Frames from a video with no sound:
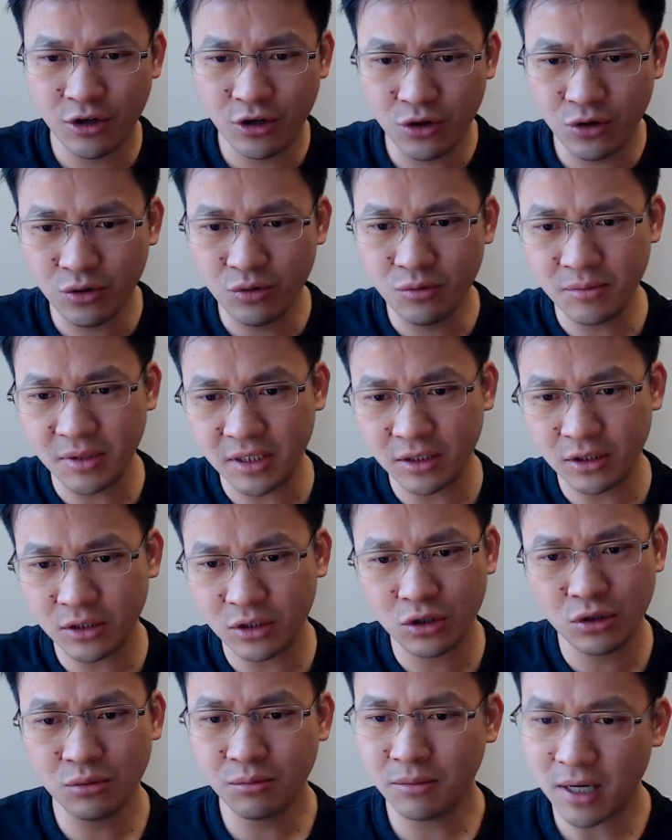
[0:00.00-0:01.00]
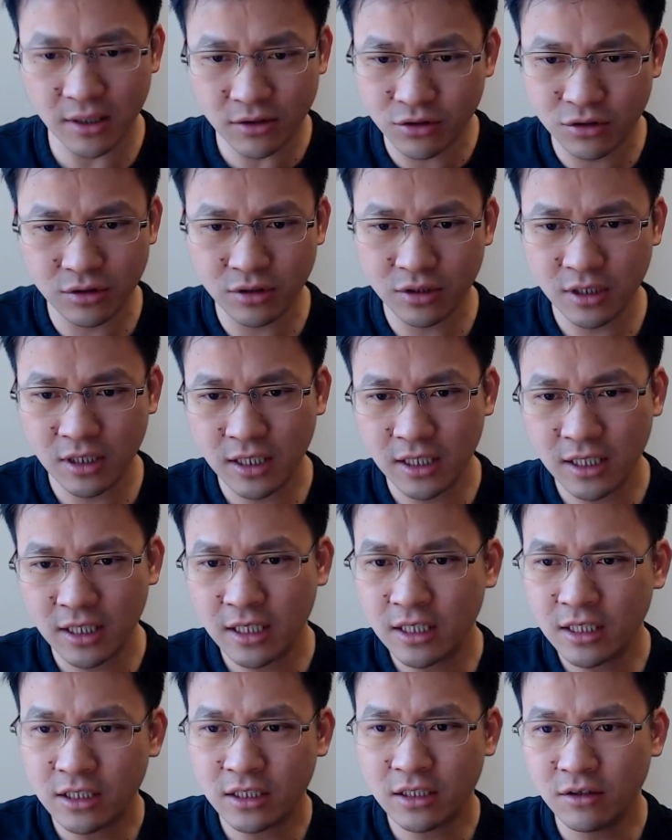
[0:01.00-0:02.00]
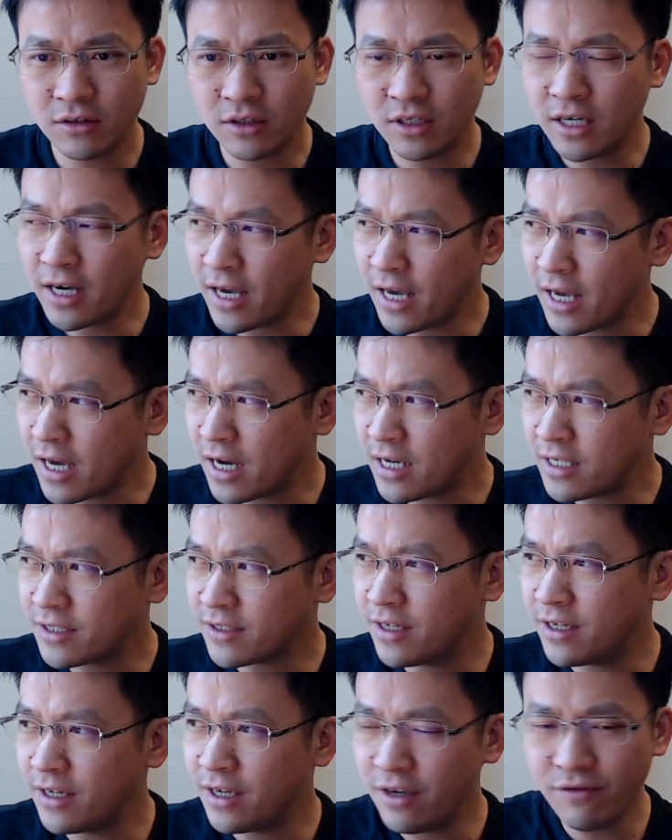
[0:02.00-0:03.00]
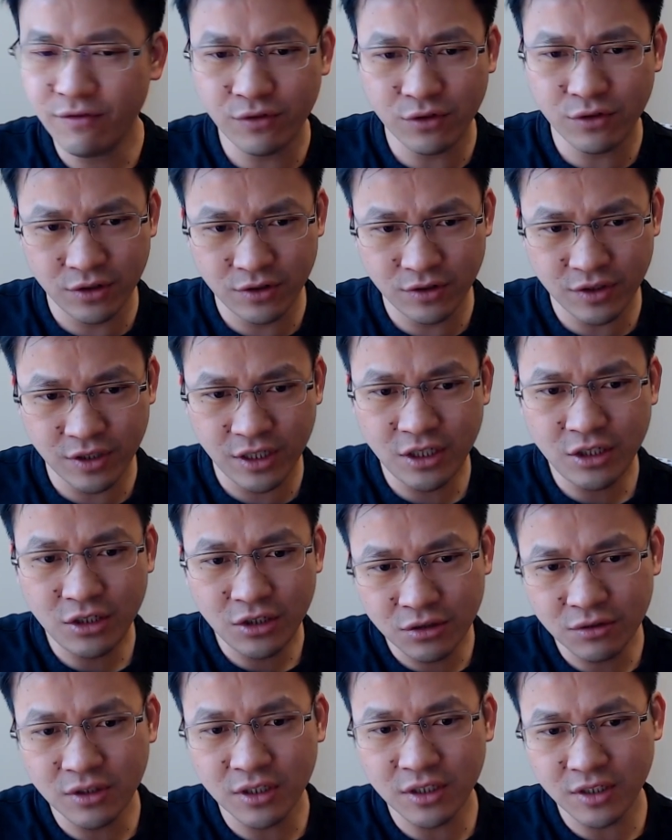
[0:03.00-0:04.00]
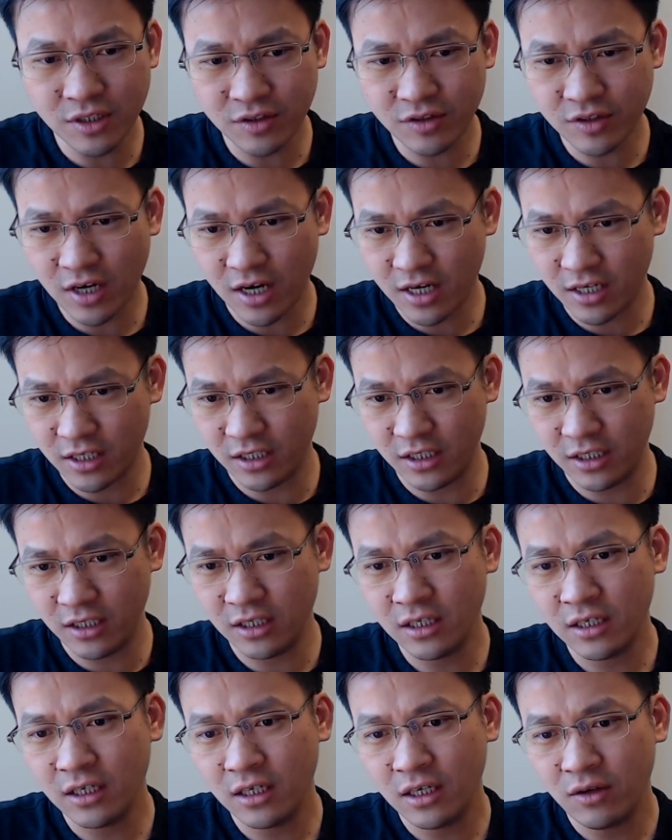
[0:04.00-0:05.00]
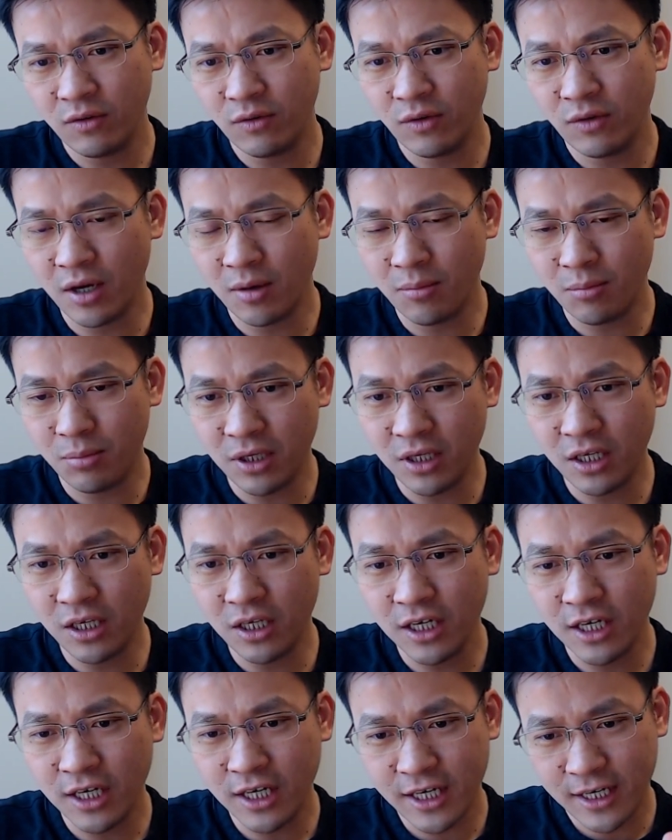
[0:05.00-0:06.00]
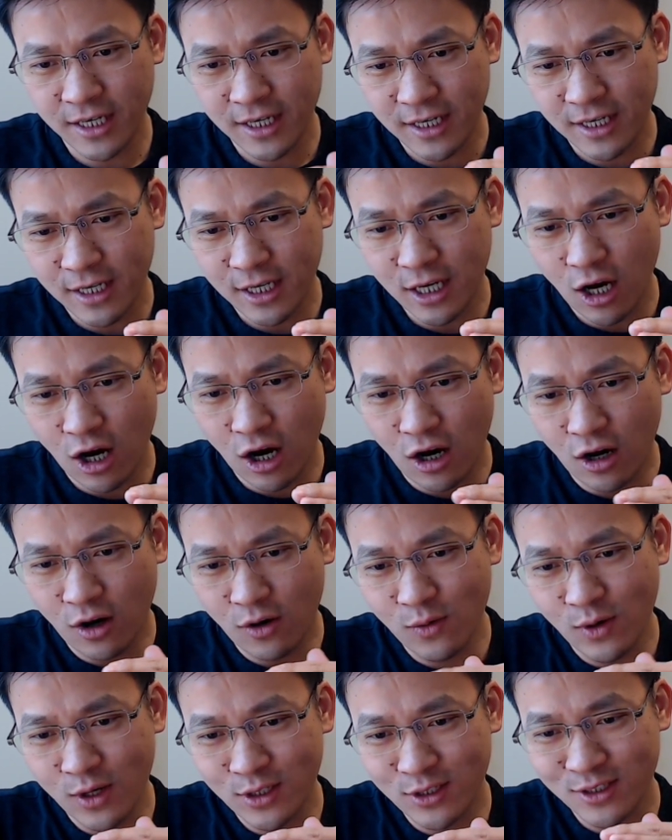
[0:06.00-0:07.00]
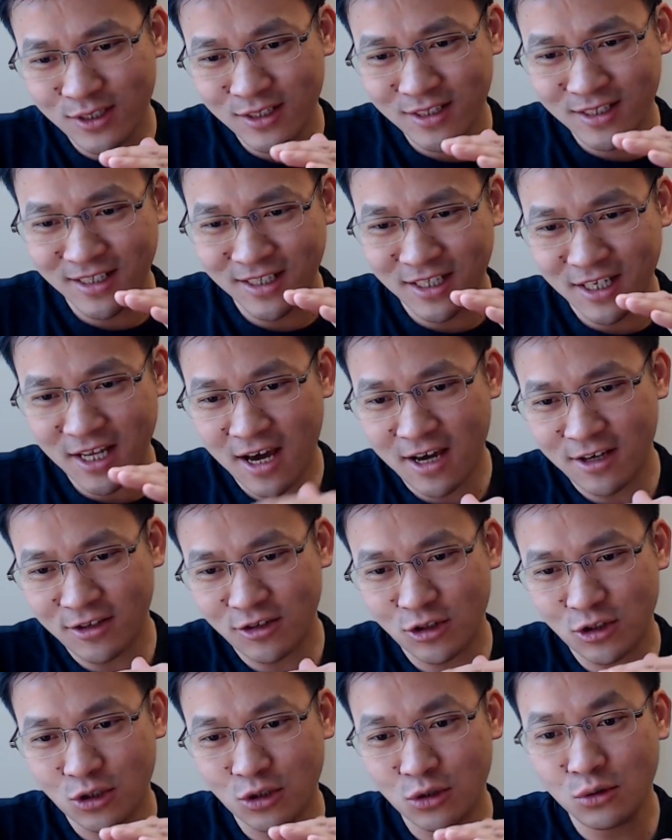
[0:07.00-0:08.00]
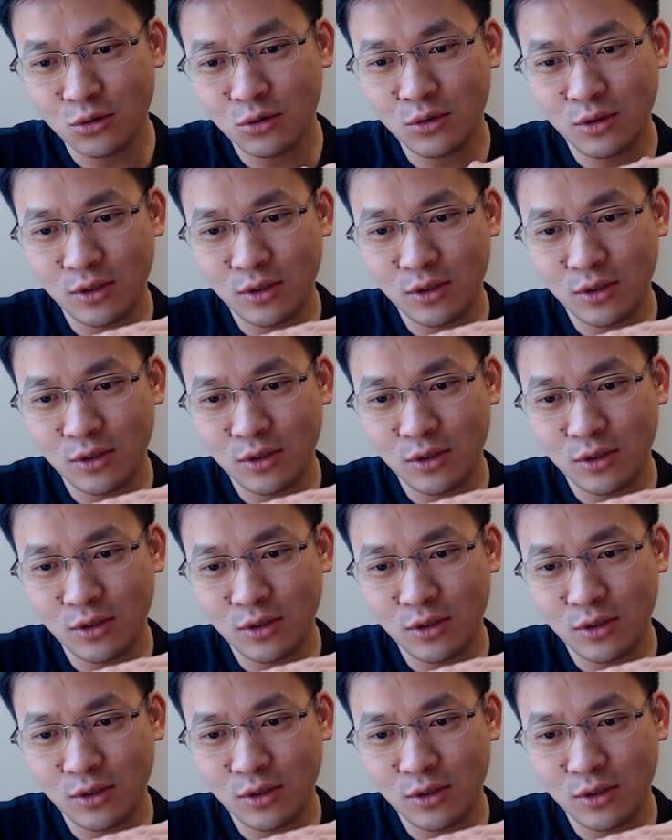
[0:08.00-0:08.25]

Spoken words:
human too much. So the AI's influence into the society will be always attached to